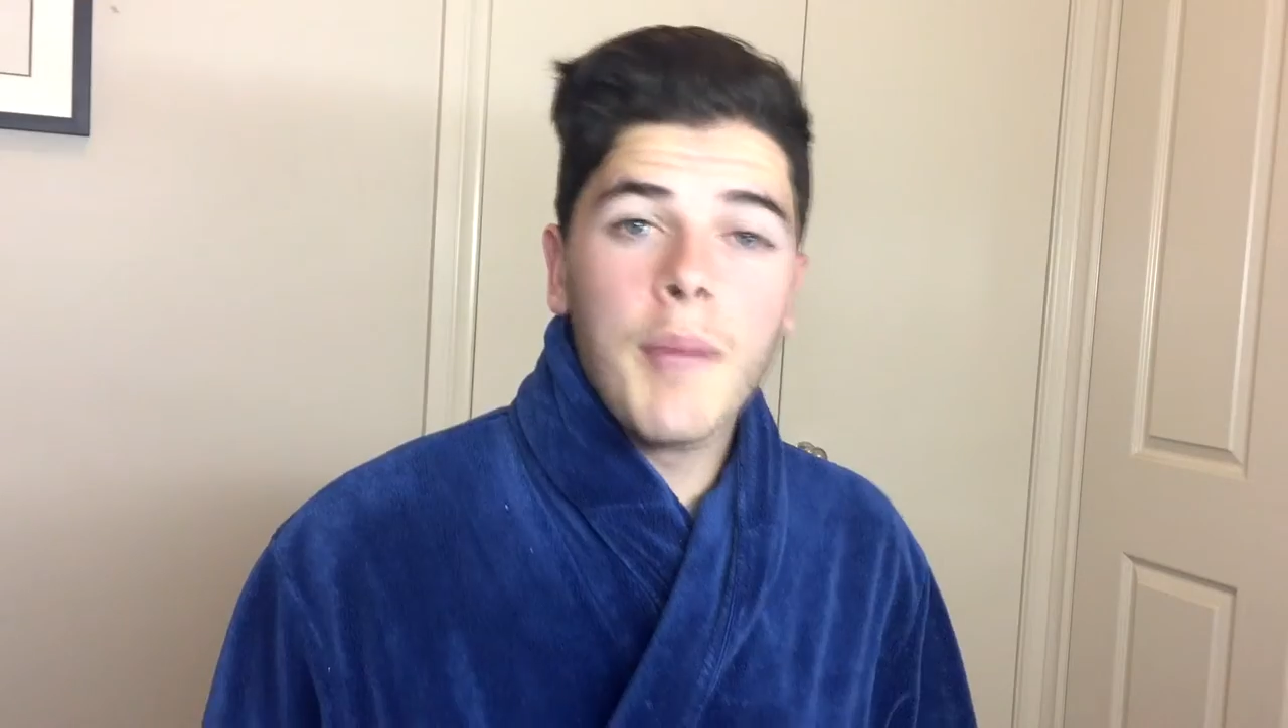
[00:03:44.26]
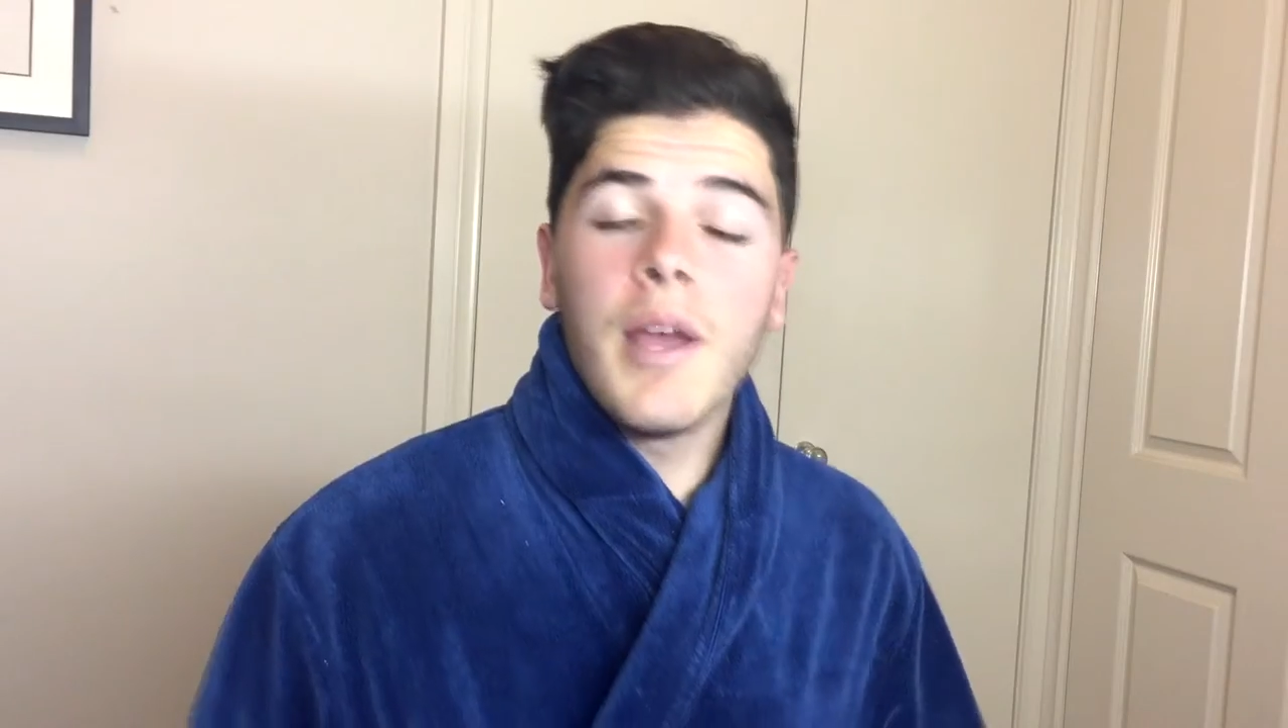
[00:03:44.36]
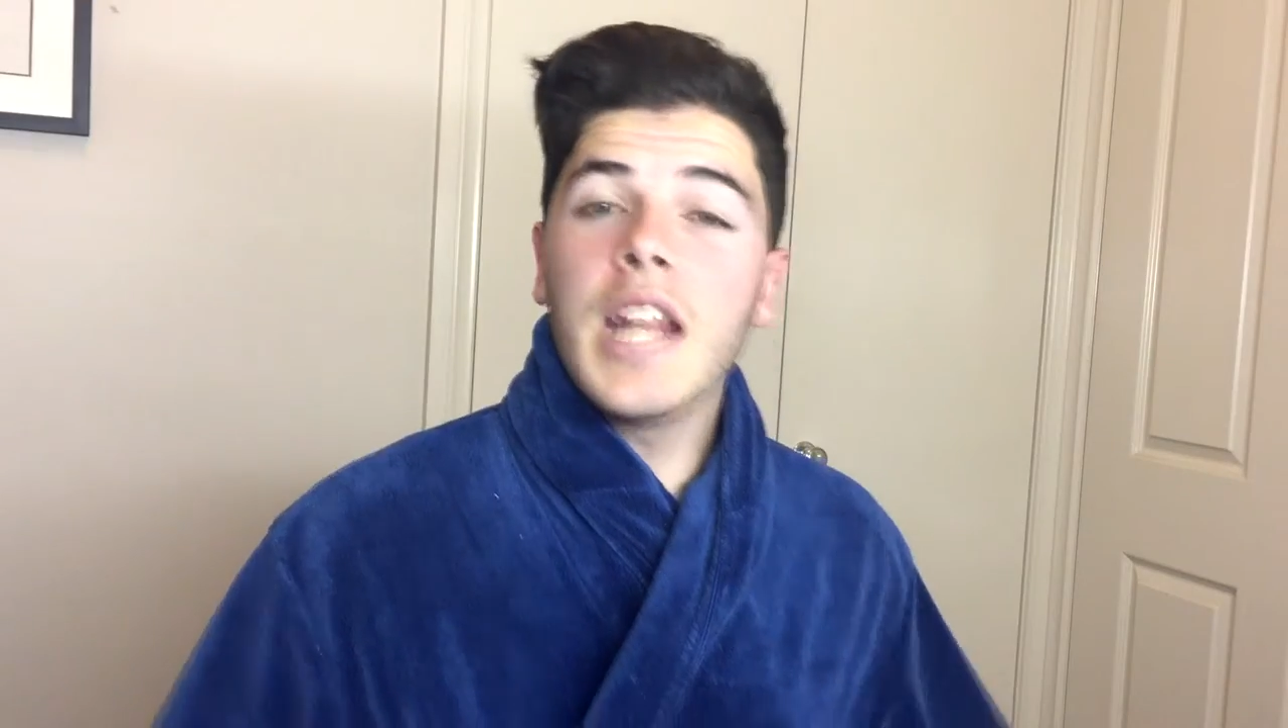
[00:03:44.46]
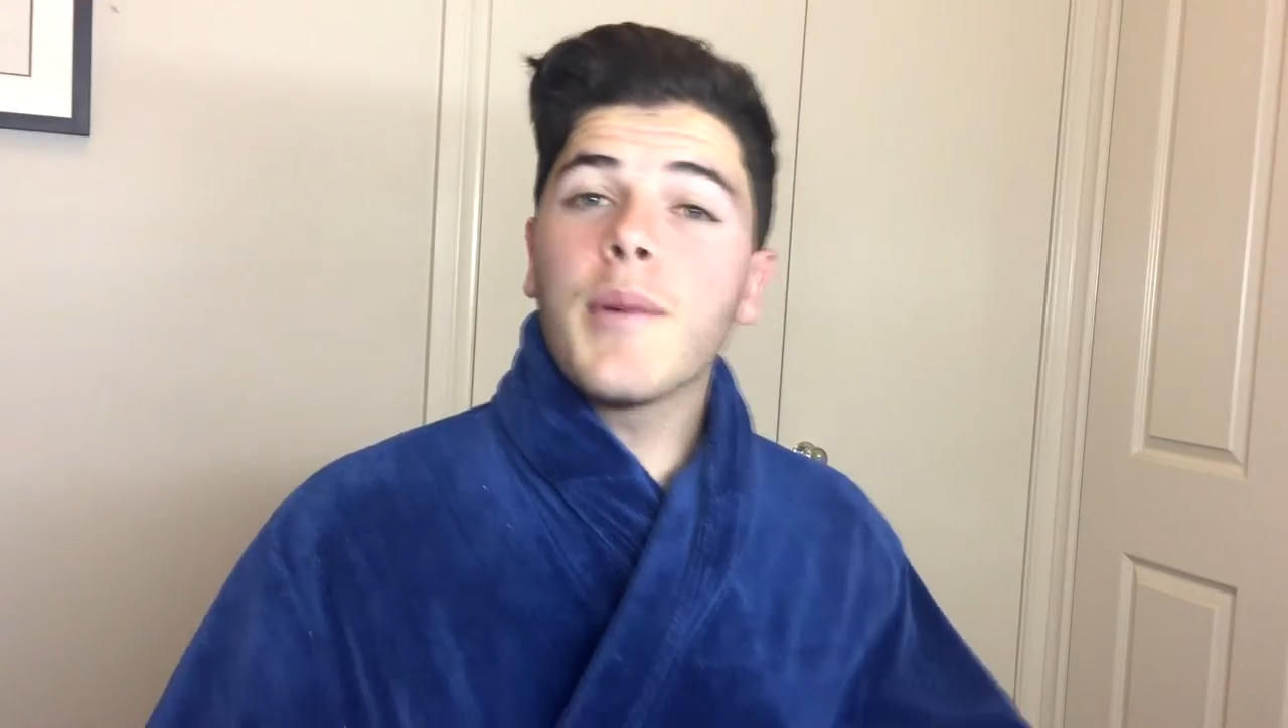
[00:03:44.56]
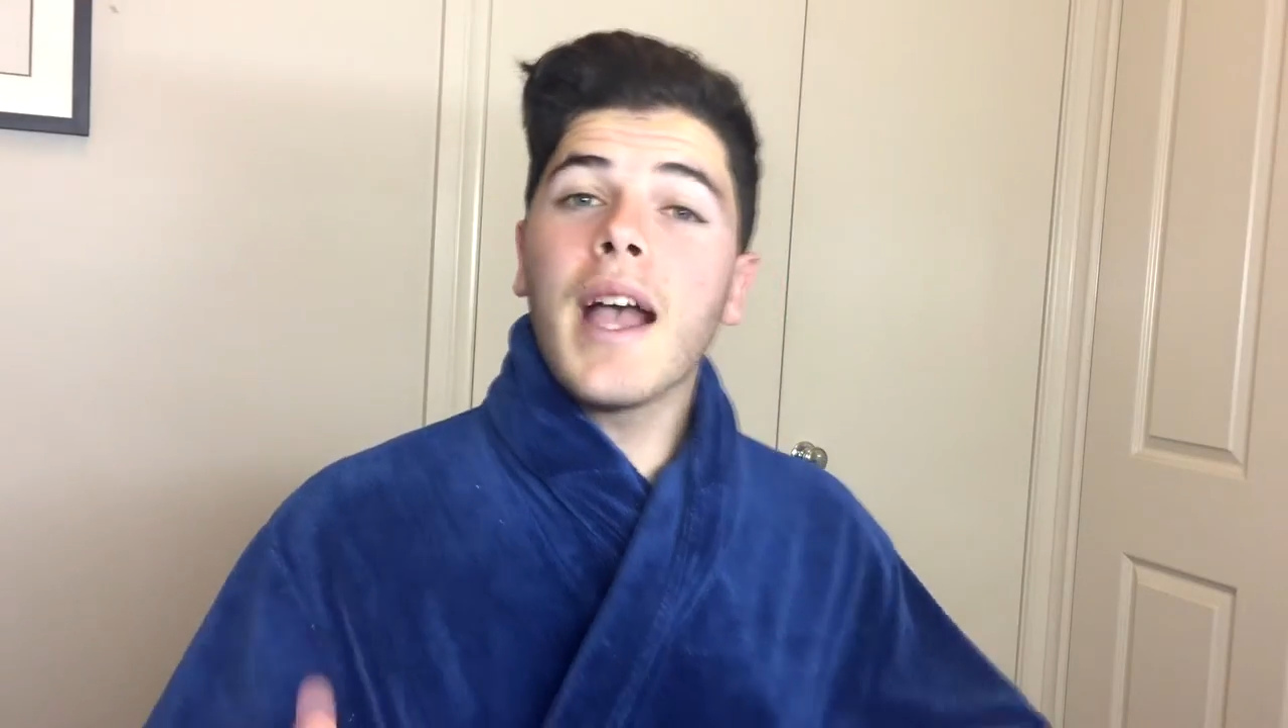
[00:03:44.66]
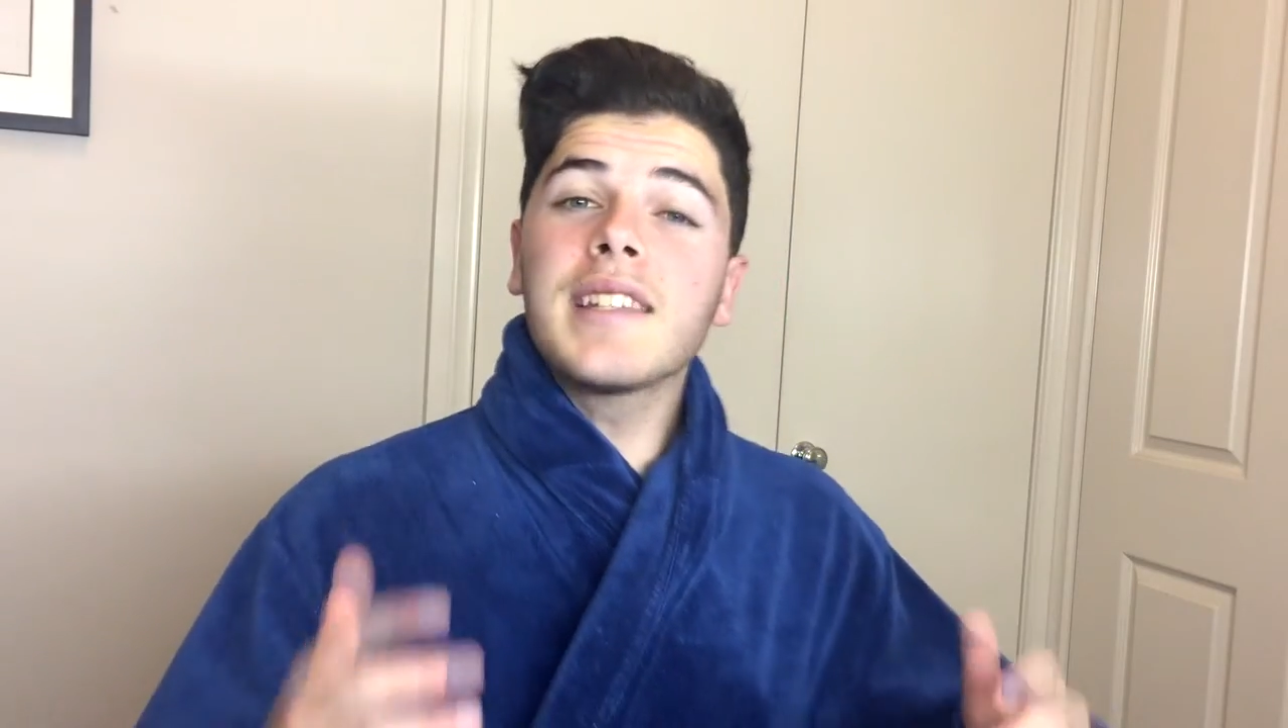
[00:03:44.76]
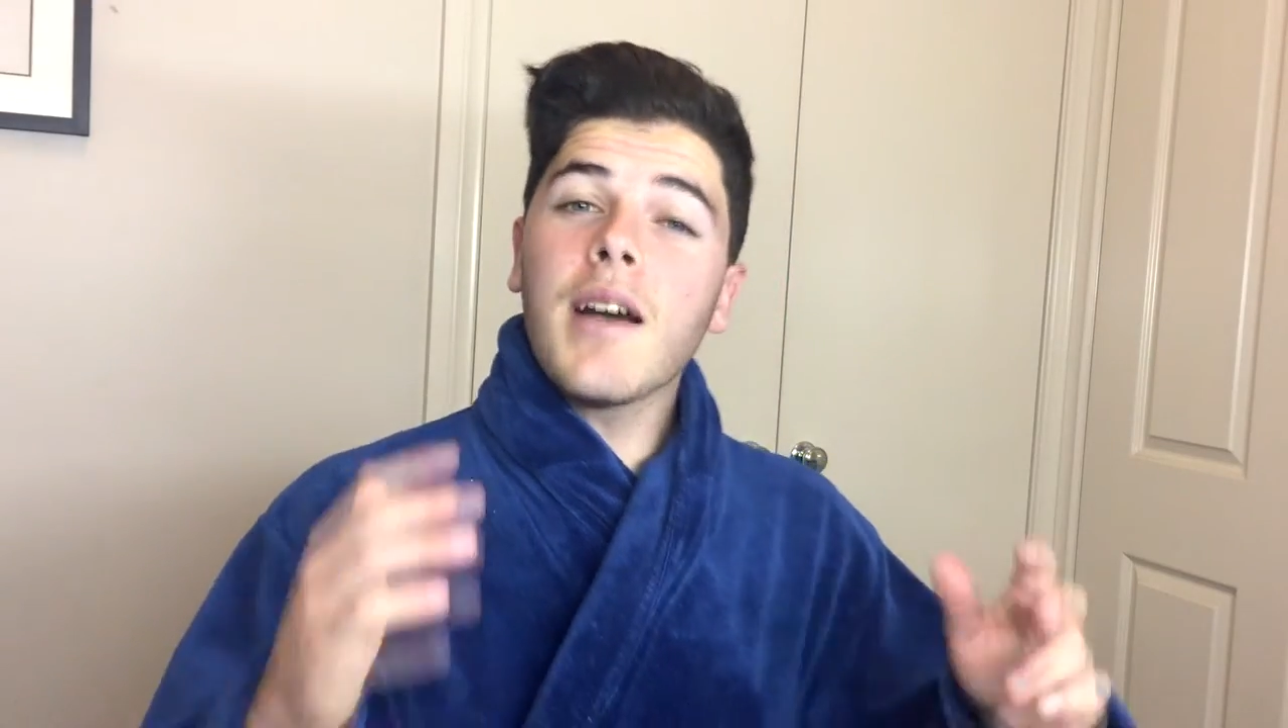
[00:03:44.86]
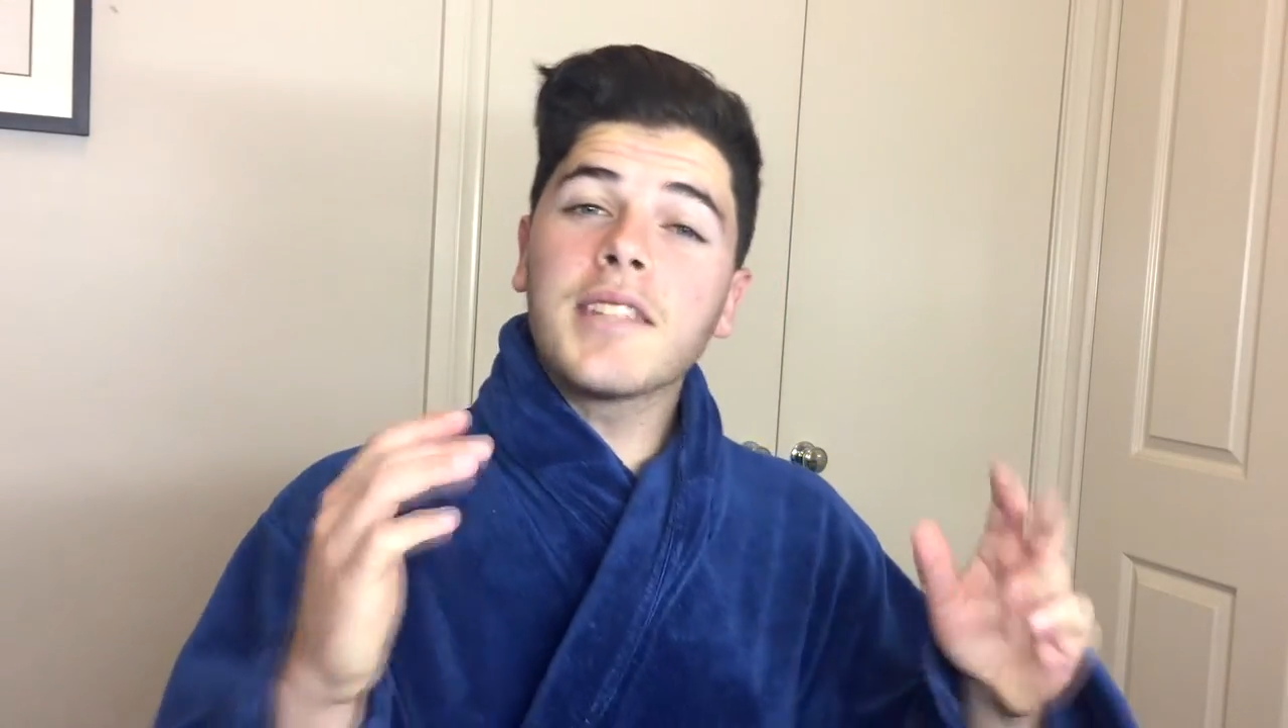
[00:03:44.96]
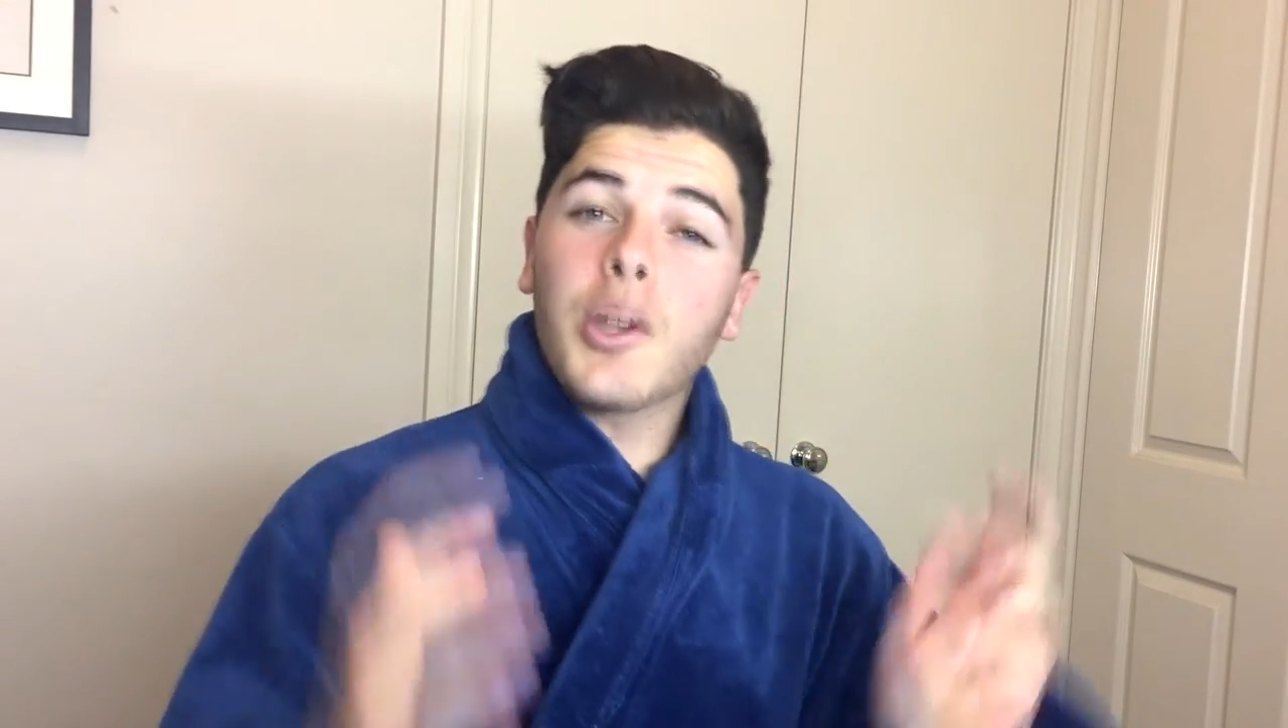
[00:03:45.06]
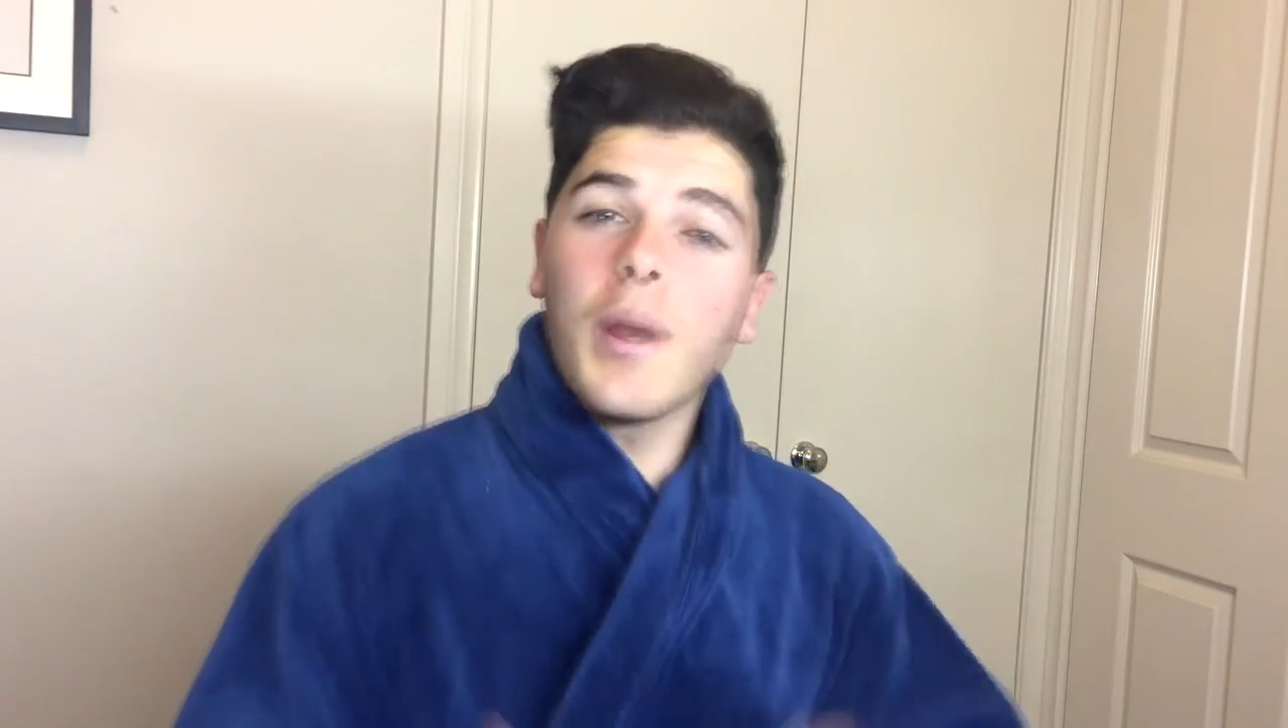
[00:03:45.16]
Anyways,
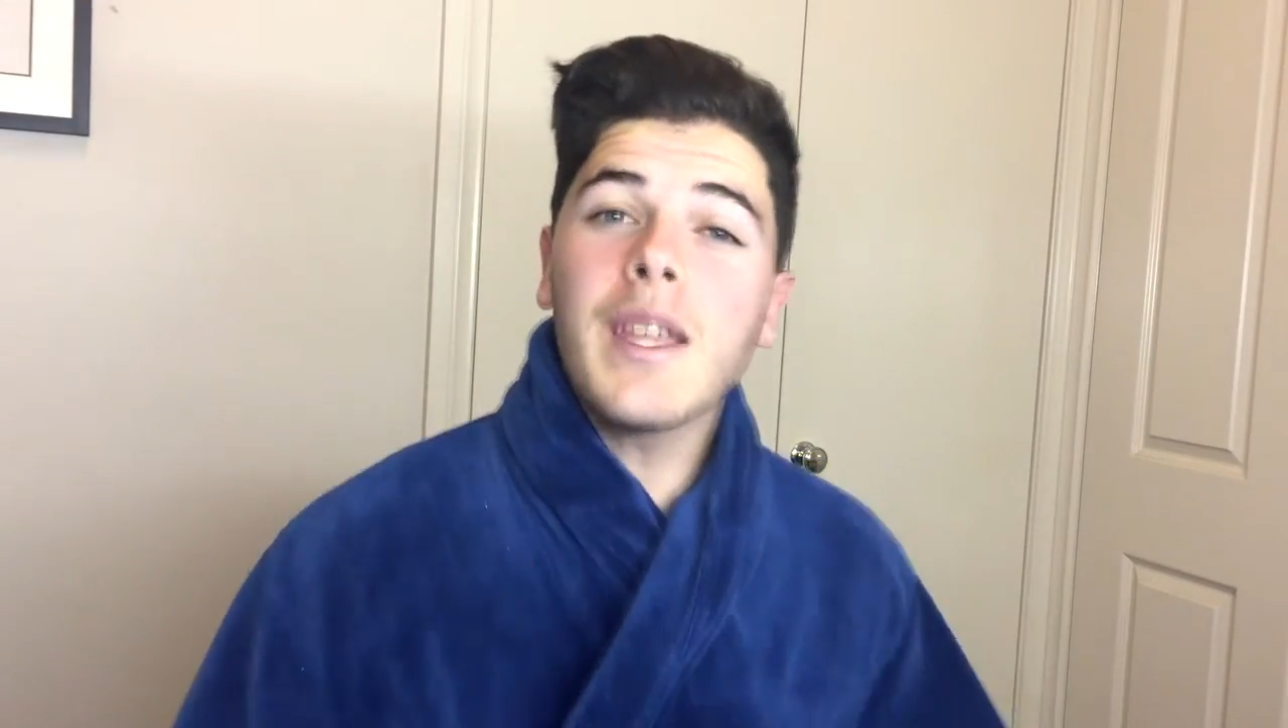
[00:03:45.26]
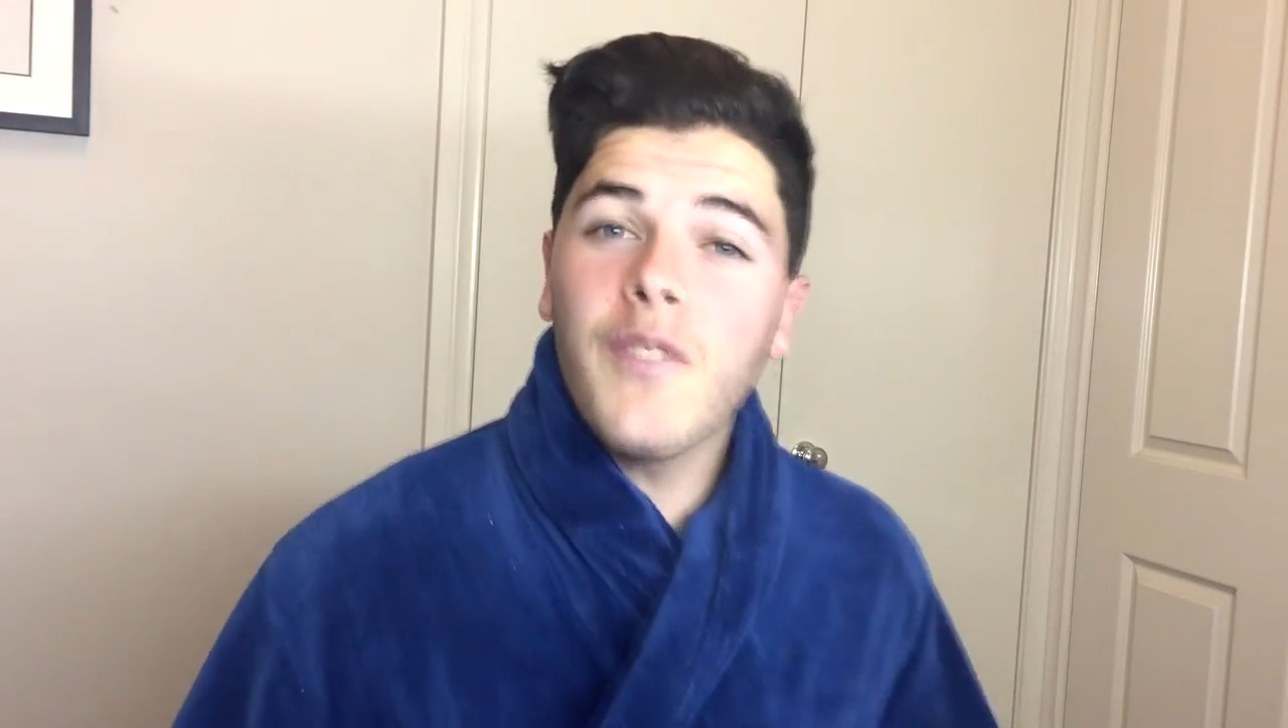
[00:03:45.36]
that was a quick